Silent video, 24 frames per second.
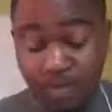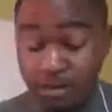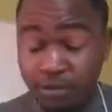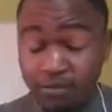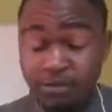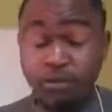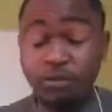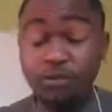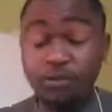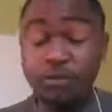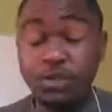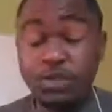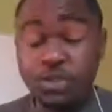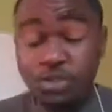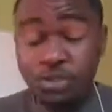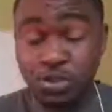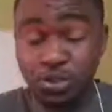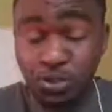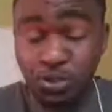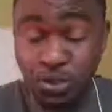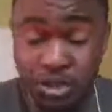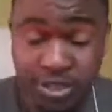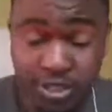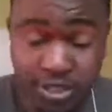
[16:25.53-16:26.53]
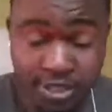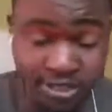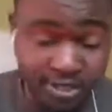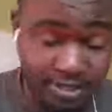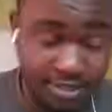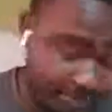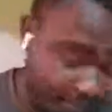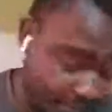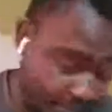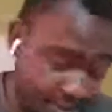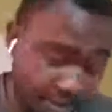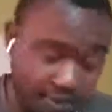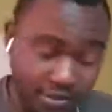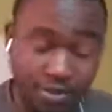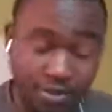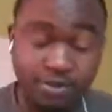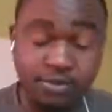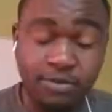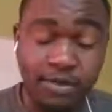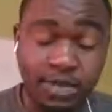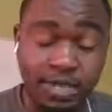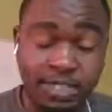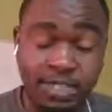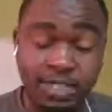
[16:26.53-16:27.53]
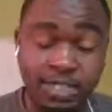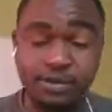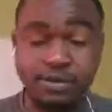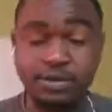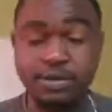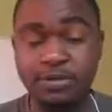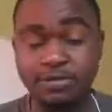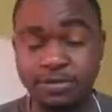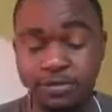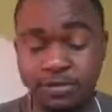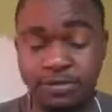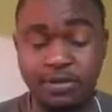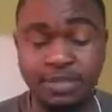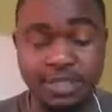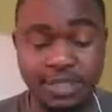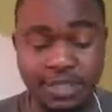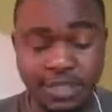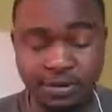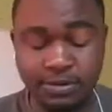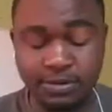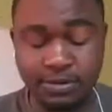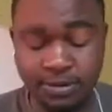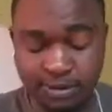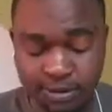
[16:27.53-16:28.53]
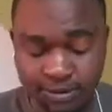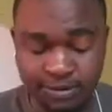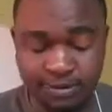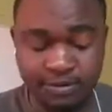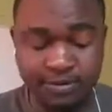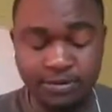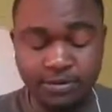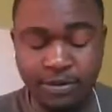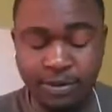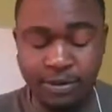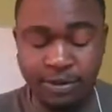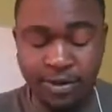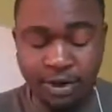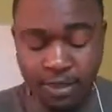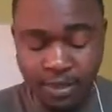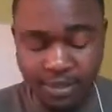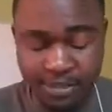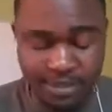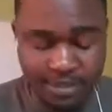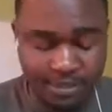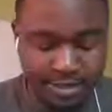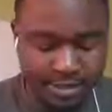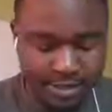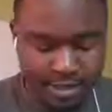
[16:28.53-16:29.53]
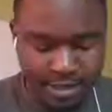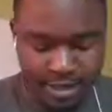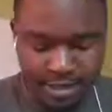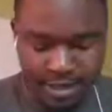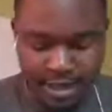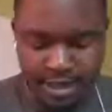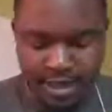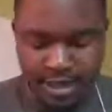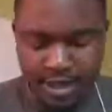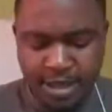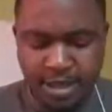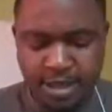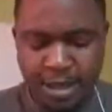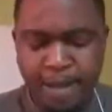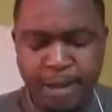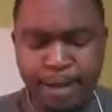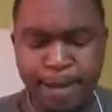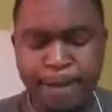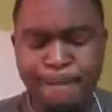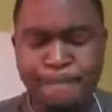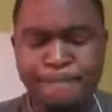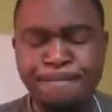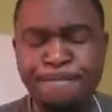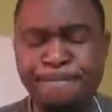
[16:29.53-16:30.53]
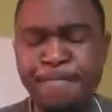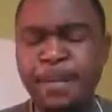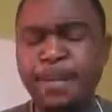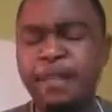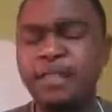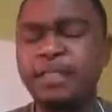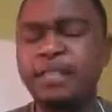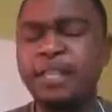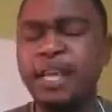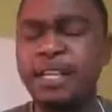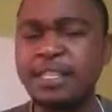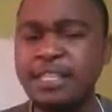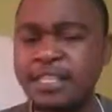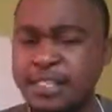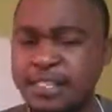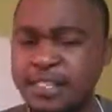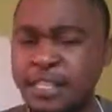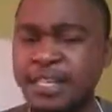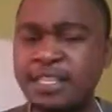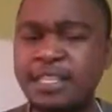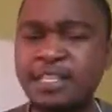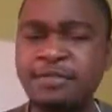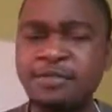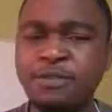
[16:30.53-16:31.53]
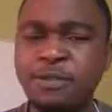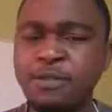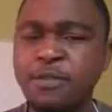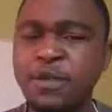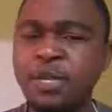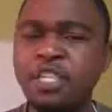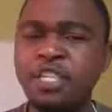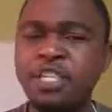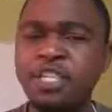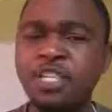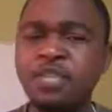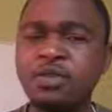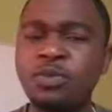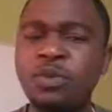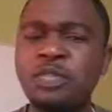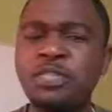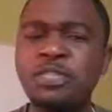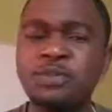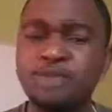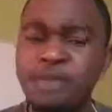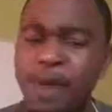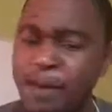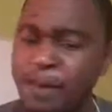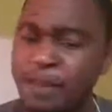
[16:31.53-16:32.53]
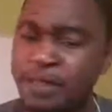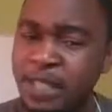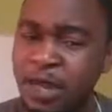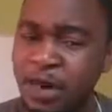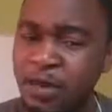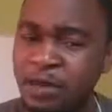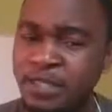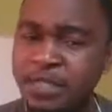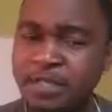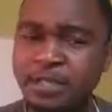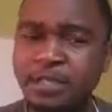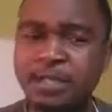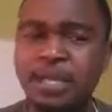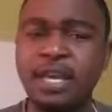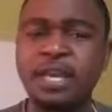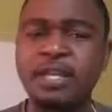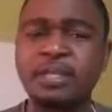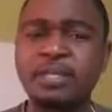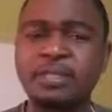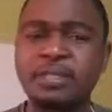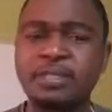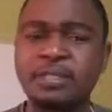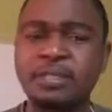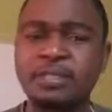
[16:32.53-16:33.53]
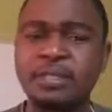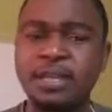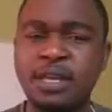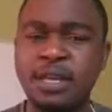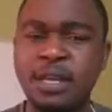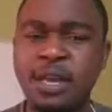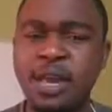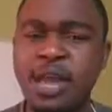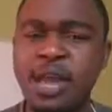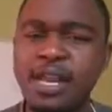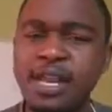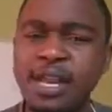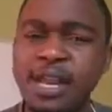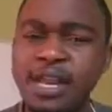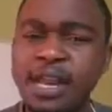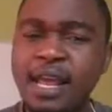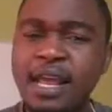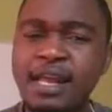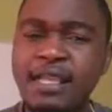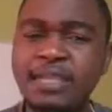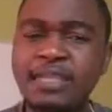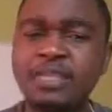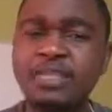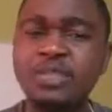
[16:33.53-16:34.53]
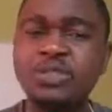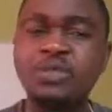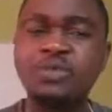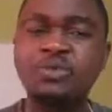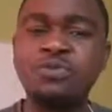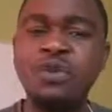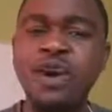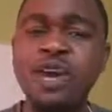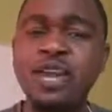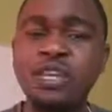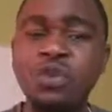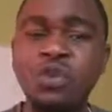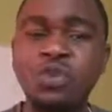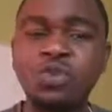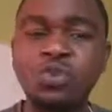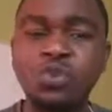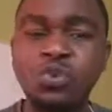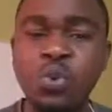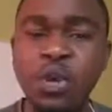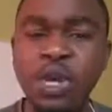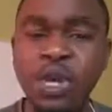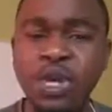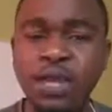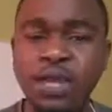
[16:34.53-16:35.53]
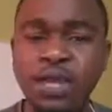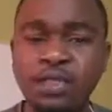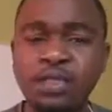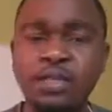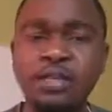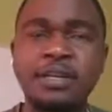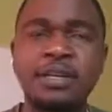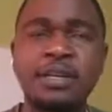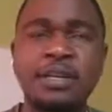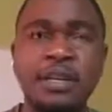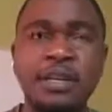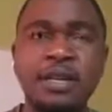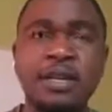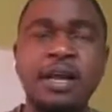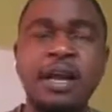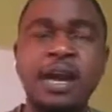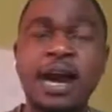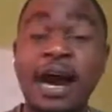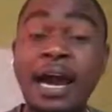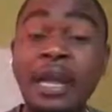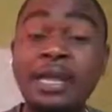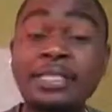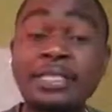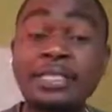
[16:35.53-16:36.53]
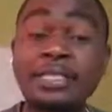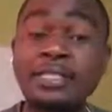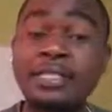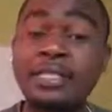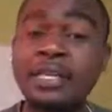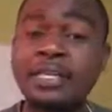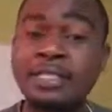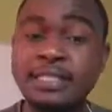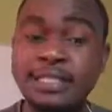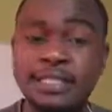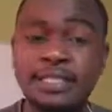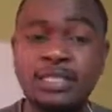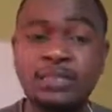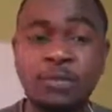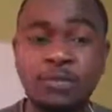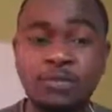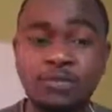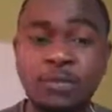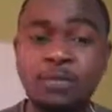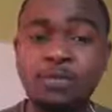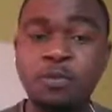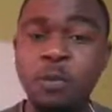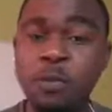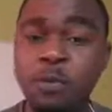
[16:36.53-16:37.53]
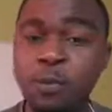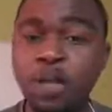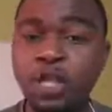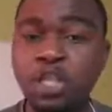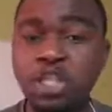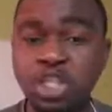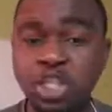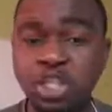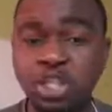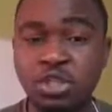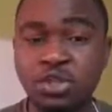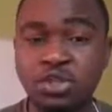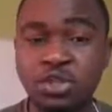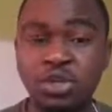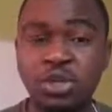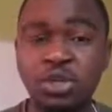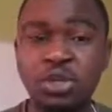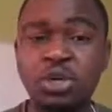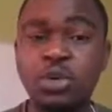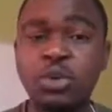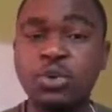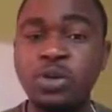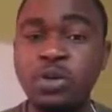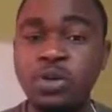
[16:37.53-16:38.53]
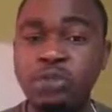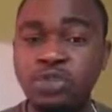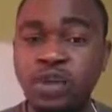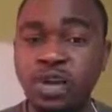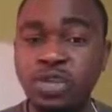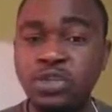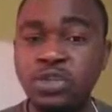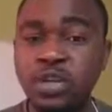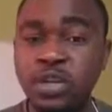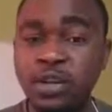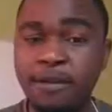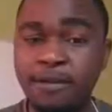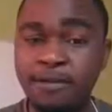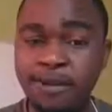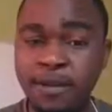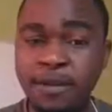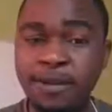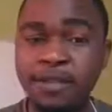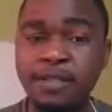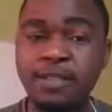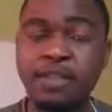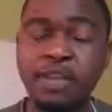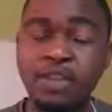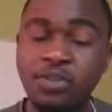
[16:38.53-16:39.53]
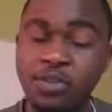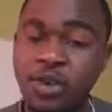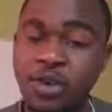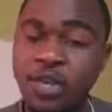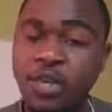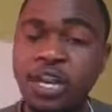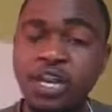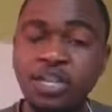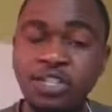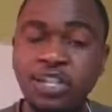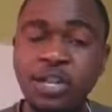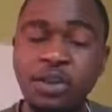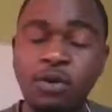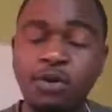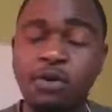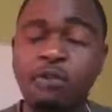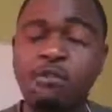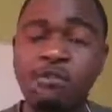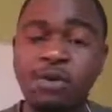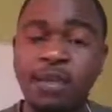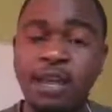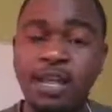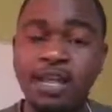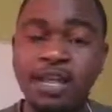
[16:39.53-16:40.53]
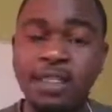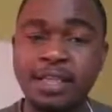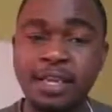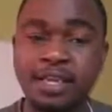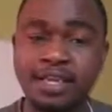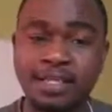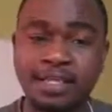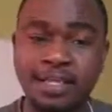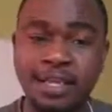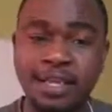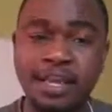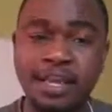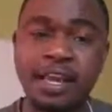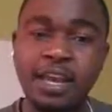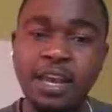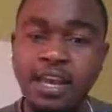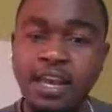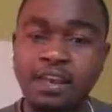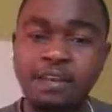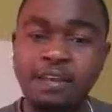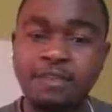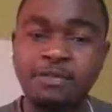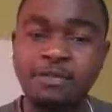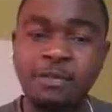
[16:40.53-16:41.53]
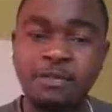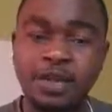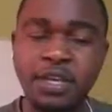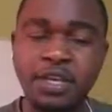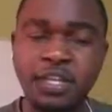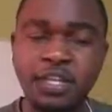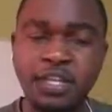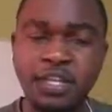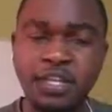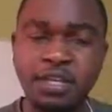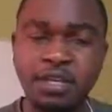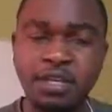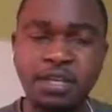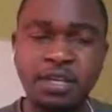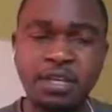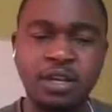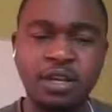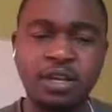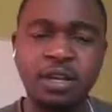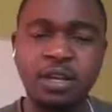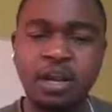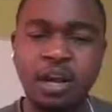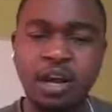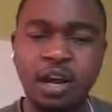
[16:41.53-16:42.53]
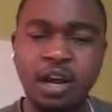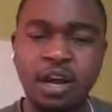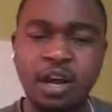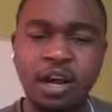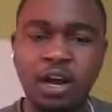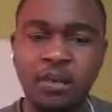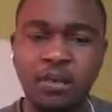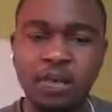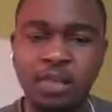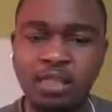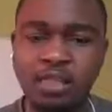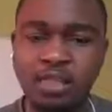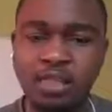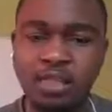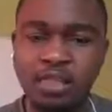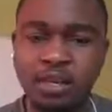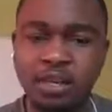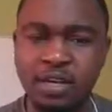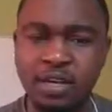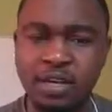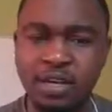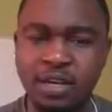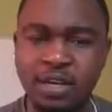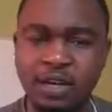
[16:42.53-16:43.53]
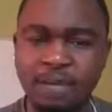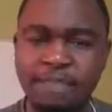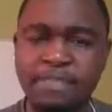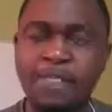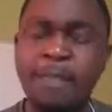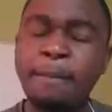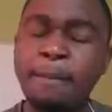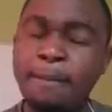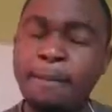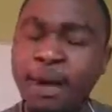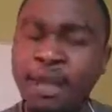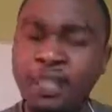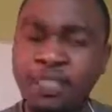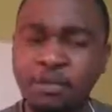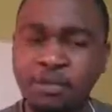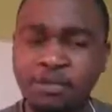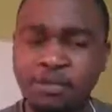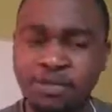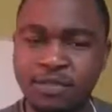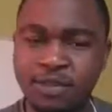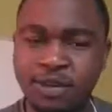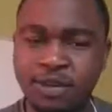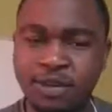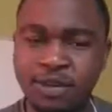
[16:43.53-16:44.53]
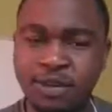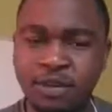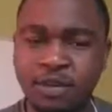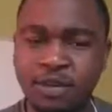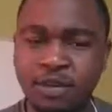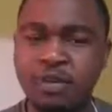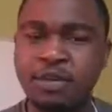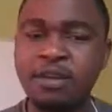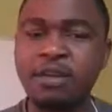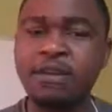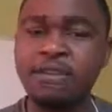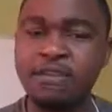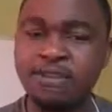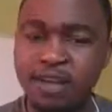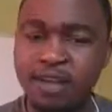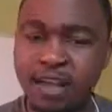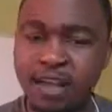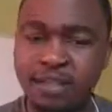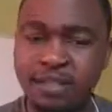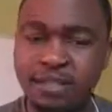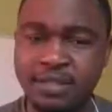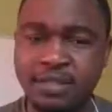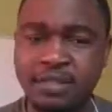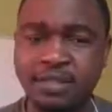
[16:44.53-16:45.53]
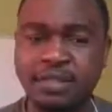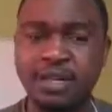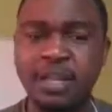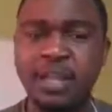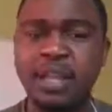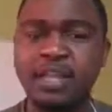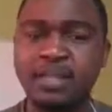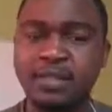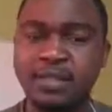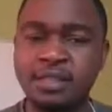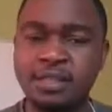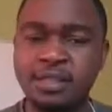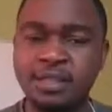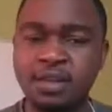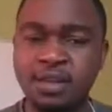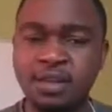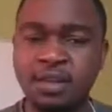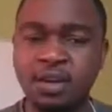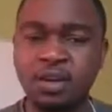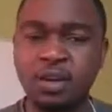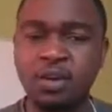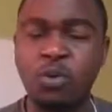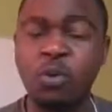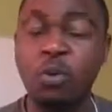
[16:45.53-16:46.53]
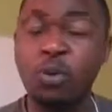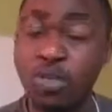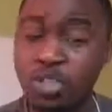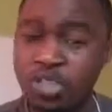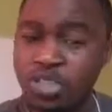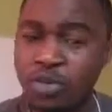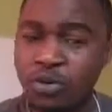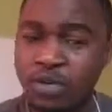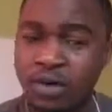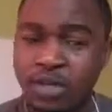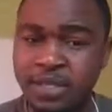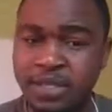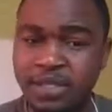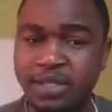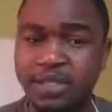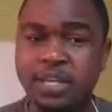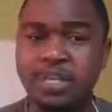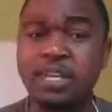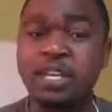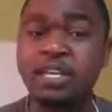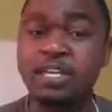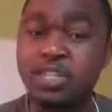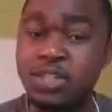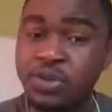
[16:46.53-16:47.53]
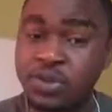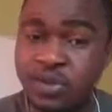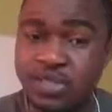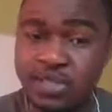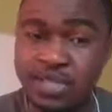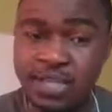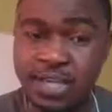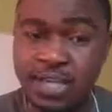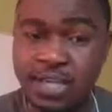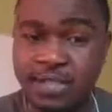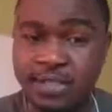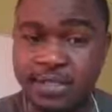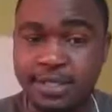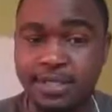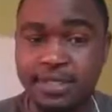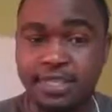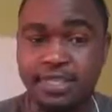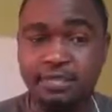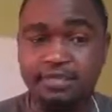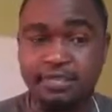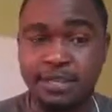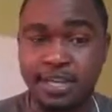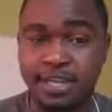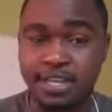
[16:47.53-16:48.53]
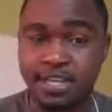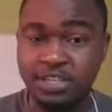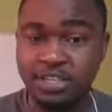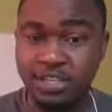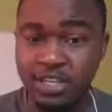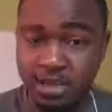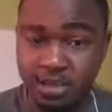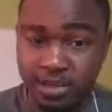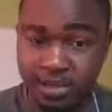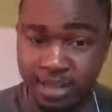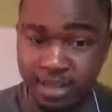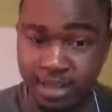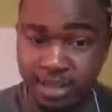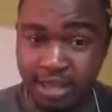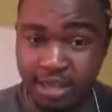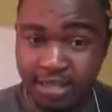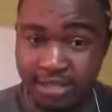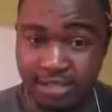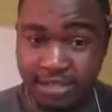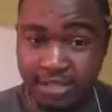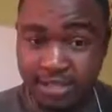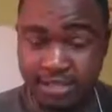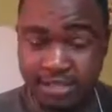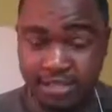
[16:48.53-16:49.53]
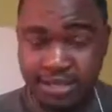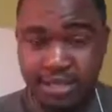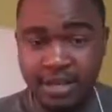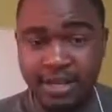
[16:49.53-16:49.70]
Feel free to join it. I'll give you a few details following this. That information was mapped out and an analysis to find out where the highest density of the population could have actually been. Then you can actually overlay that information with the part of the floods and the waterways, the natural drainage system that actually exists.